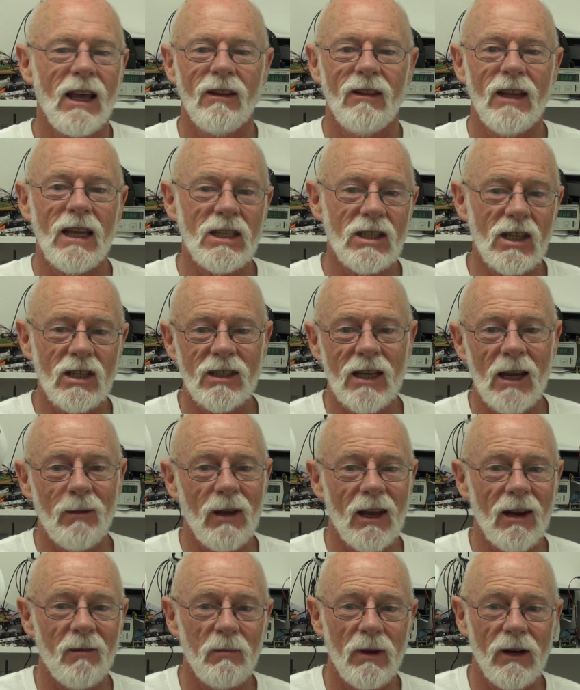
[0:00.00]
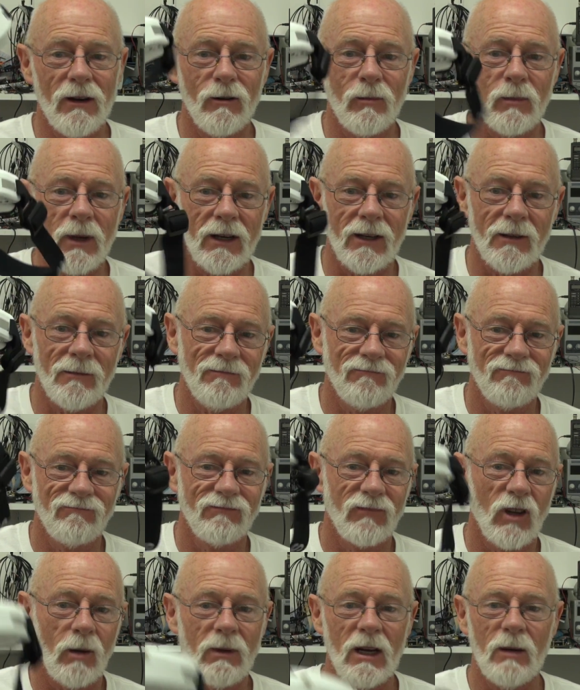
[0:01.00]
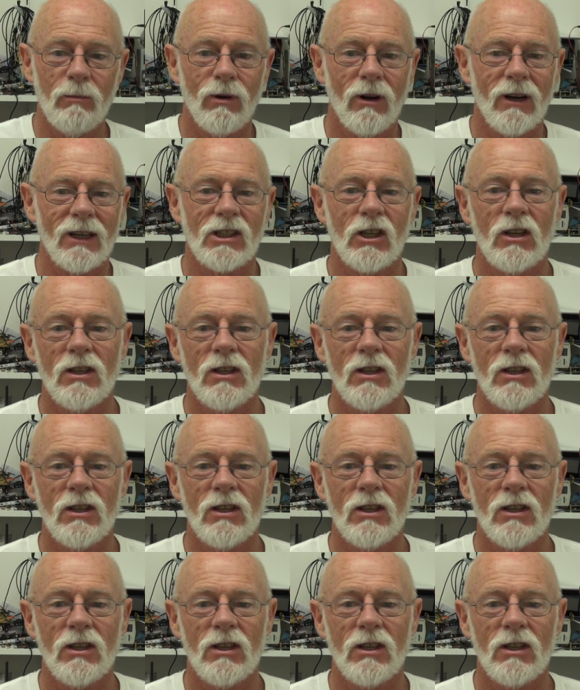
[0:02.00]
These just keep getting better and better. Not many products